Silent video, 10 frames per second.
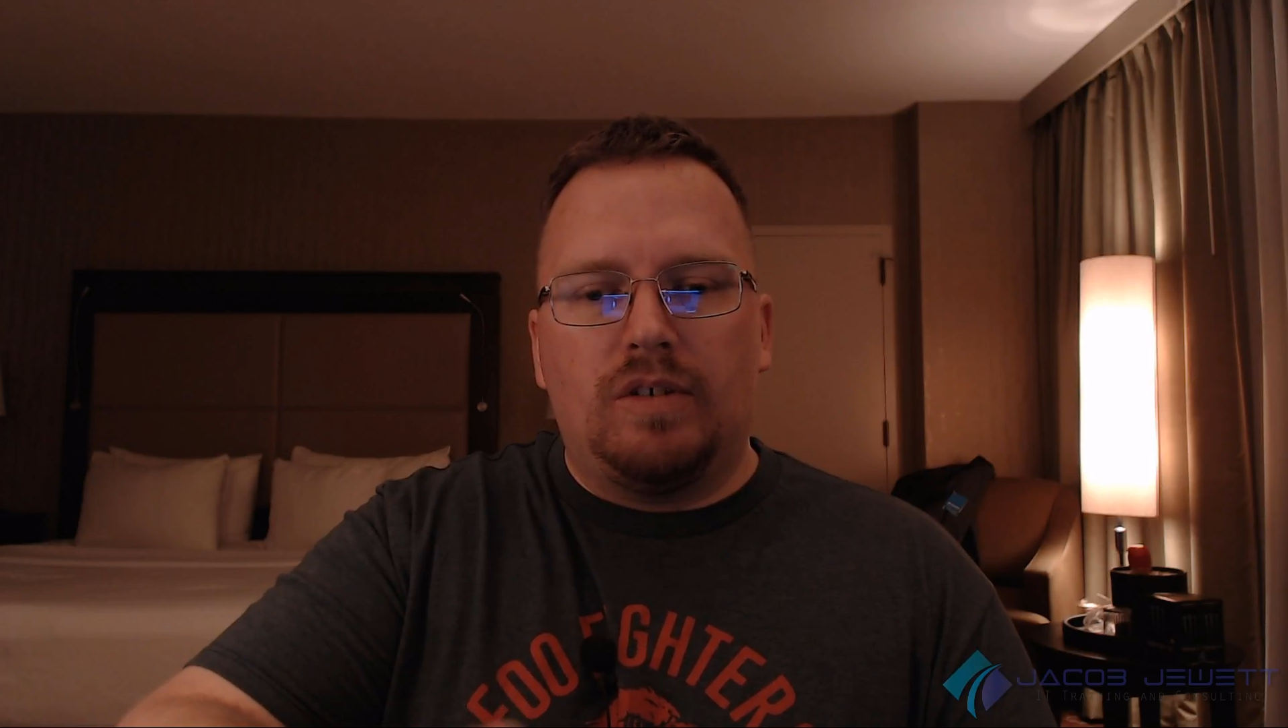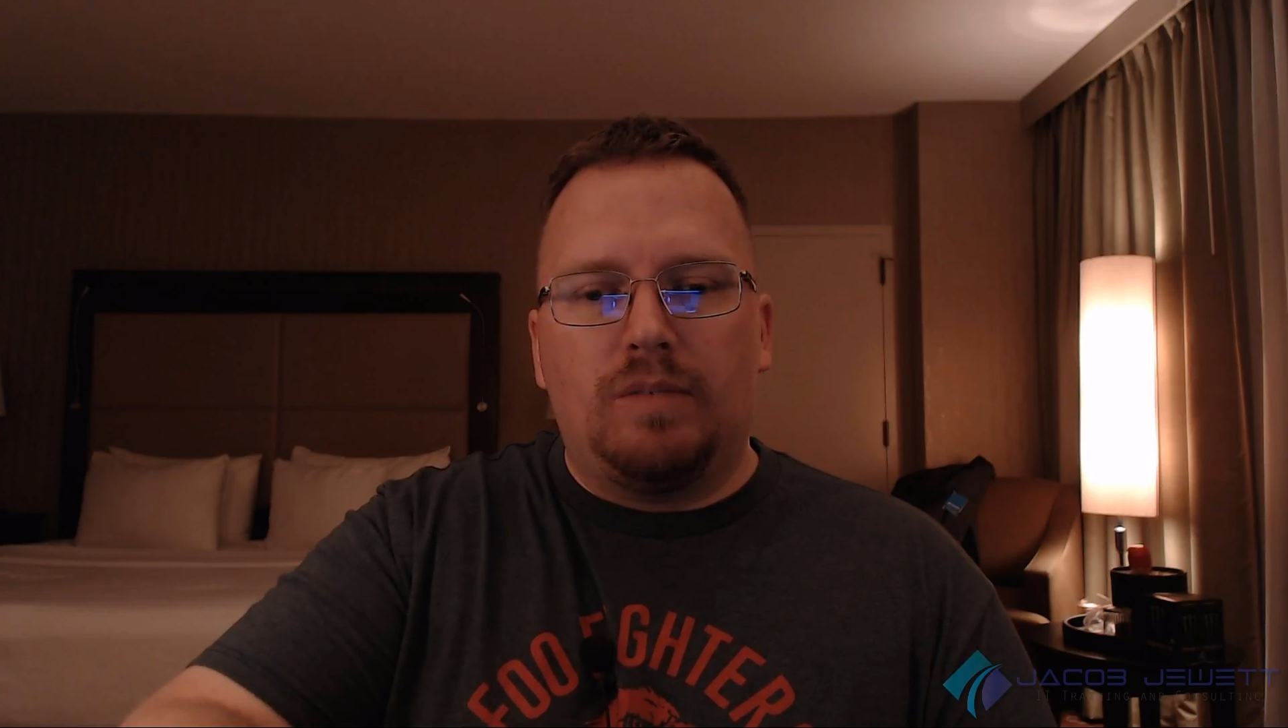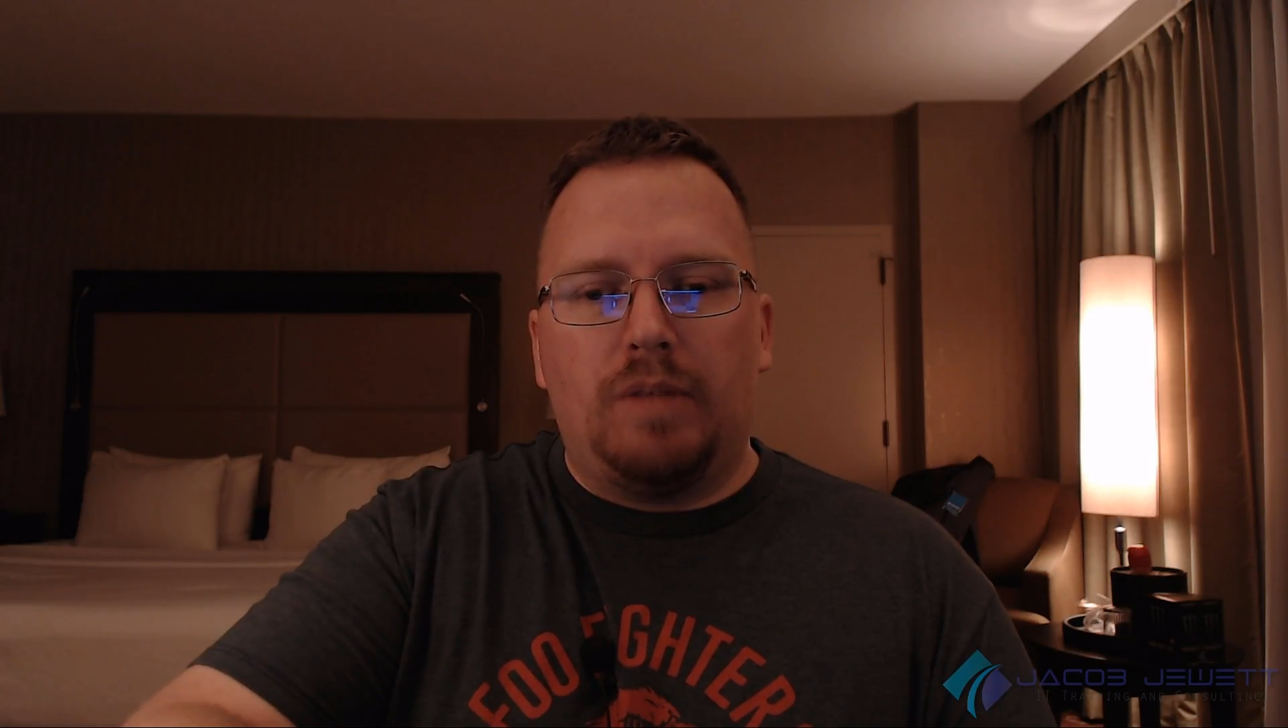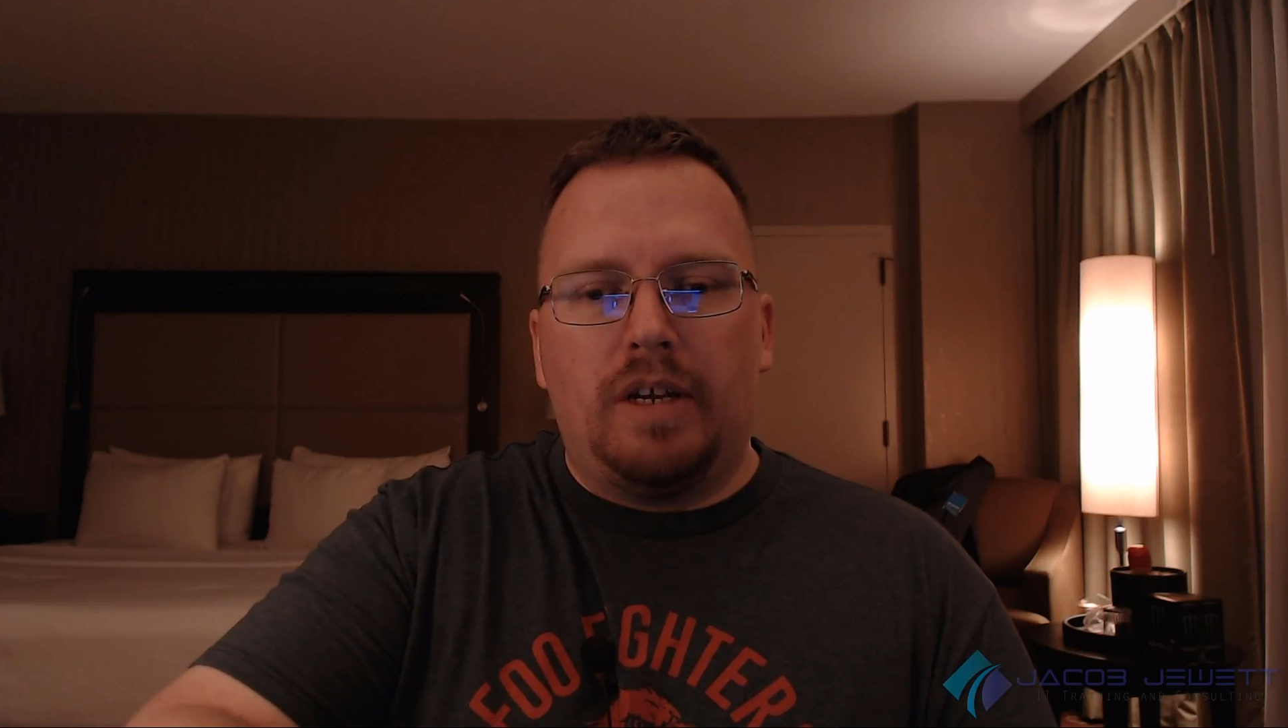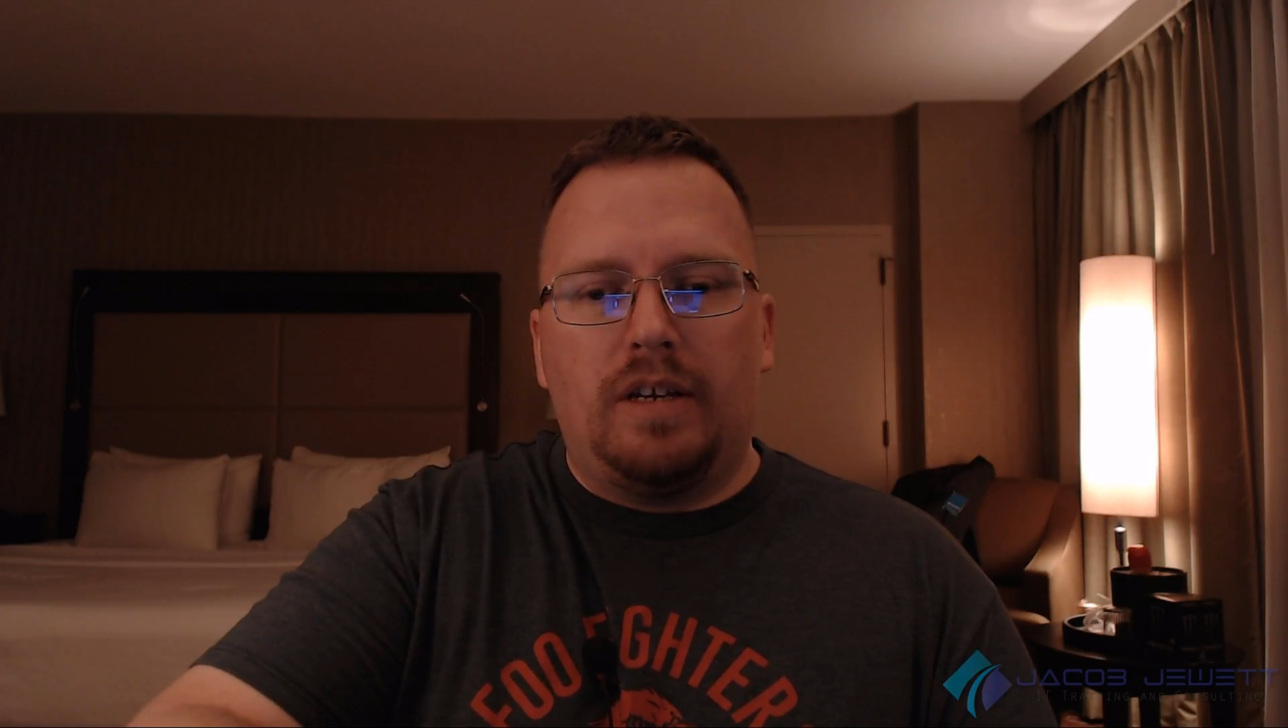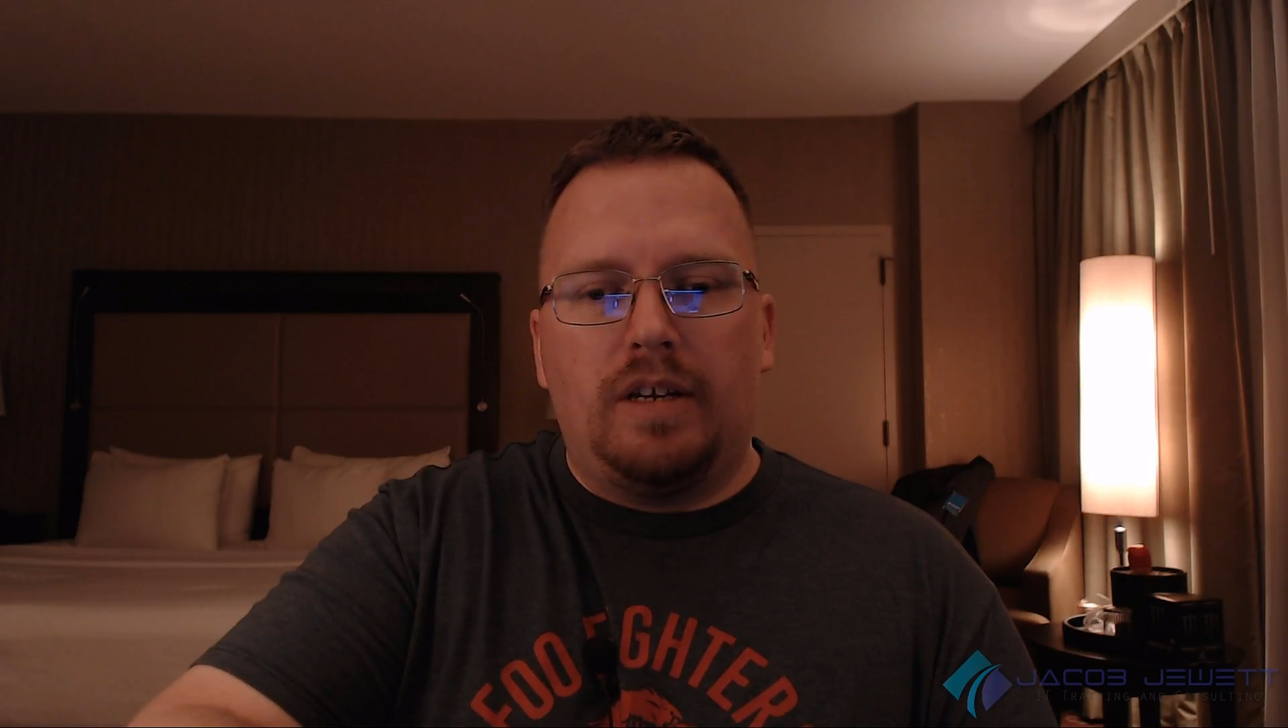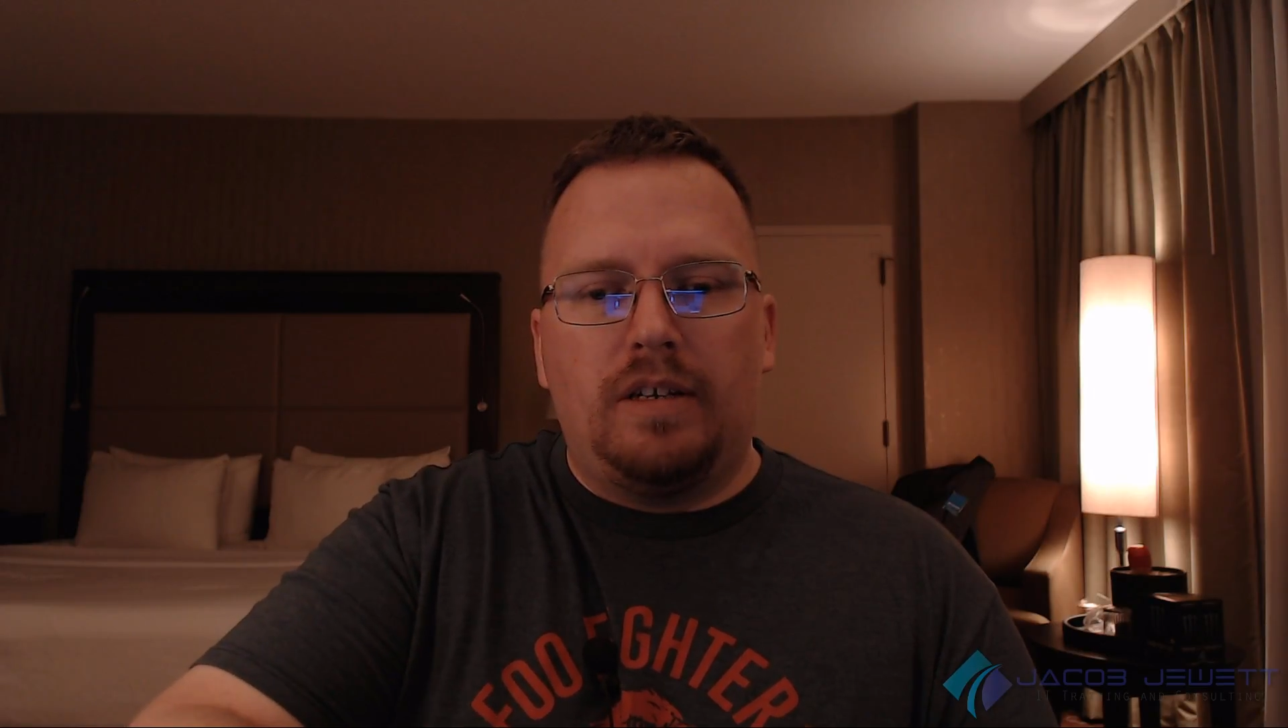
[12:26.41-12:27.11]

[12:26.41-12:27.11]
as planned,